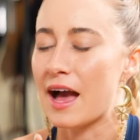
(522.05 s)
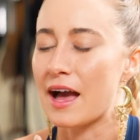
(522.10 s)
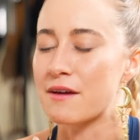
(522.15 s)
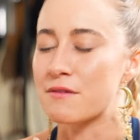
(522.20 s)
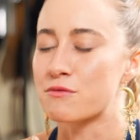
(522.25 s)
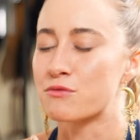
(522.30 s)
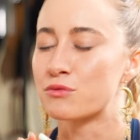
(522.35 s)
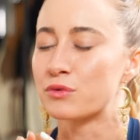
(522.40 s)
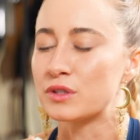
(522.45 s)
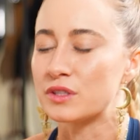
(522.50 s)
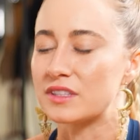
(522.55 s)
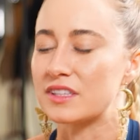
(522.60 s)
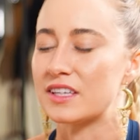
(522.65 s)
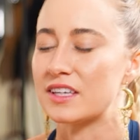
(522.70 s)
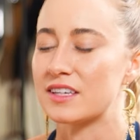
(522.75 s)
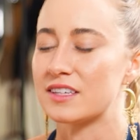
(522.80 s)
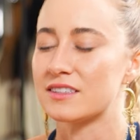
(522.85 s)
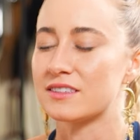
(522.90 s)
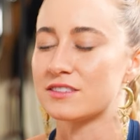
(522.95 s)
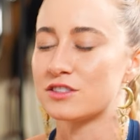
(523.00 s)
I
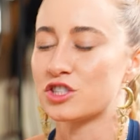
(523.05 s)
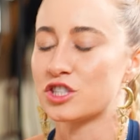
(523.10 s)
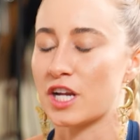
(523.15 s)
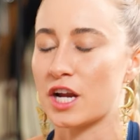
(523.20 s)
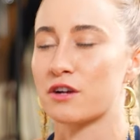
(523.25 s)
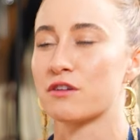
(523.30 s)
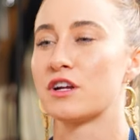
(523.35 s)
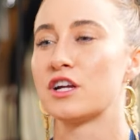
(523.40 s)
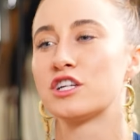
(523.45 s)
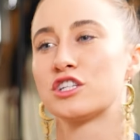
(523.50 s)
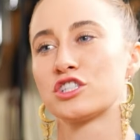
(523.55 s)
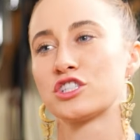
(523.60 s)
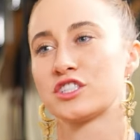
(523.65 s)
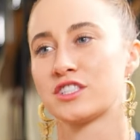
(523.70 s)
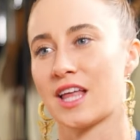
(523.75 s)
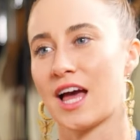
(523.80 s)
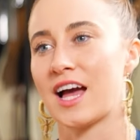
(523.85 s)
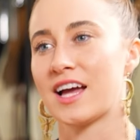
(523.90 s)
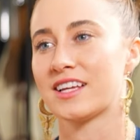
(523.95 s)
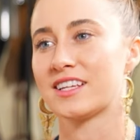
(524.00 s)
really
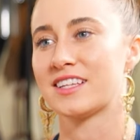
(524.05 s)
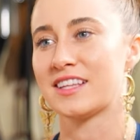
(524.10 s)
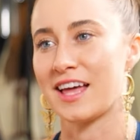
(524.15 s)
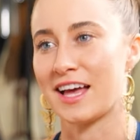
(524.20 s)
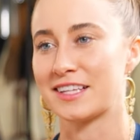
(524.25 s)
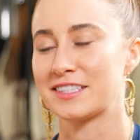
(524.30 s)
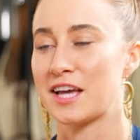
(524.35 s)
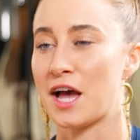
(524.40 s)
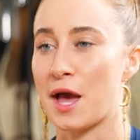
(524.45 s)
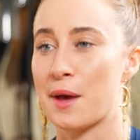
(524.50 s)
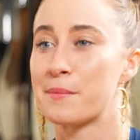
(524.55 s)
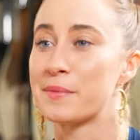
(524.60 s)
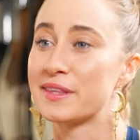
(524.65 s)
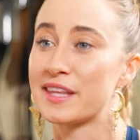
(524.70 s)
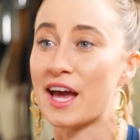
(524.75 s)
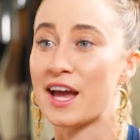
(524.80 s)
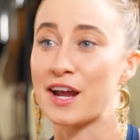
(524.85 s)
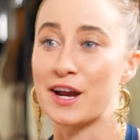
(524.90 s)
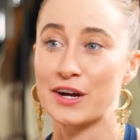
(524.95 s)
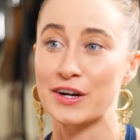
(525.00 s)
cherish that that time in
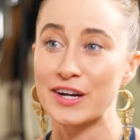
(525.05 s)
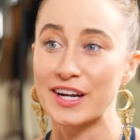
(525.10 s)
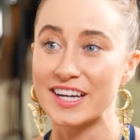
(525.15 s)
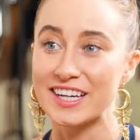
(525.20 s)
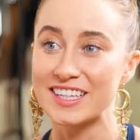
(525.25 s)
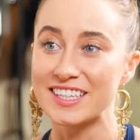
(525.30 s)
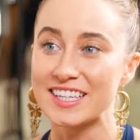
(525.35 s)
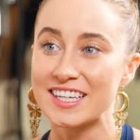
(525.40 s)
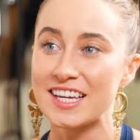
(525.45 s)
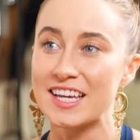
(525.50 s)
that era.